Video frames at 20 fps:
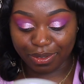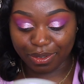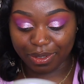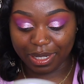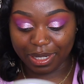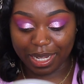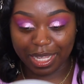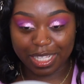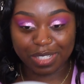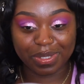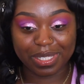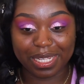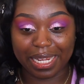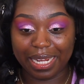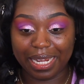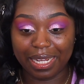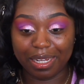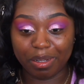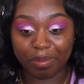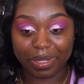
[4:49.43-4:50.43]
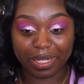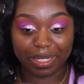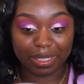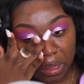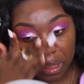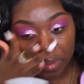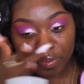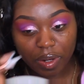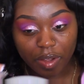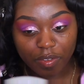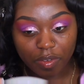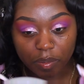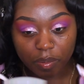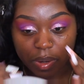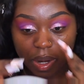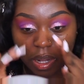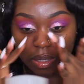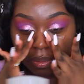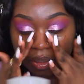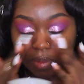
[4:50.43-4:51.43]
What if this was a little bit? Good thing I haven't
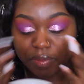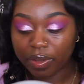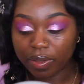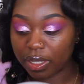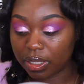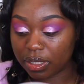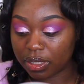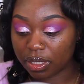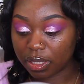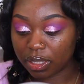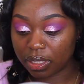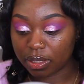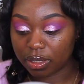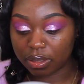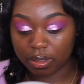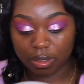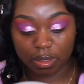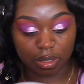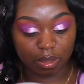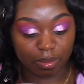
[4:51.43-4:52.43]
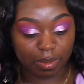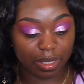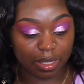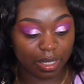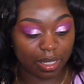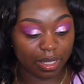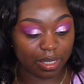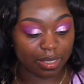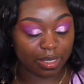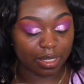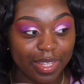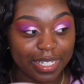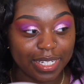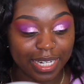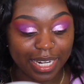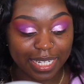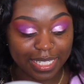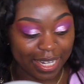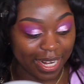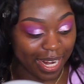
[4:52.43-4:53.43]
primed my face yet. Oh my days, there's
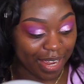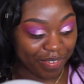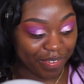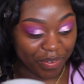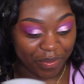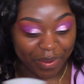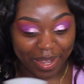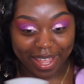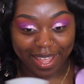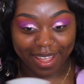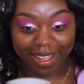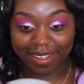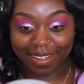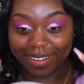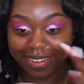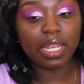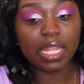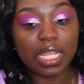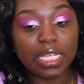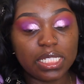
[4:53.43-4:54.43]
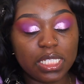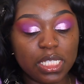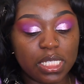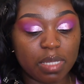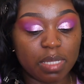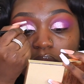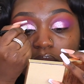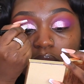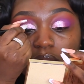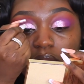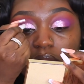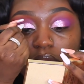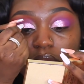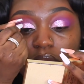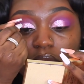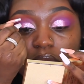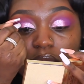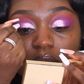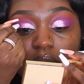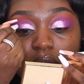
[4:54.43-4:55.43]
glitter everywhere. Let's do some
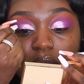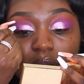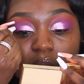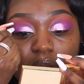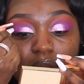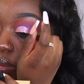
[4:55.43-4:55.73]
eyeliner.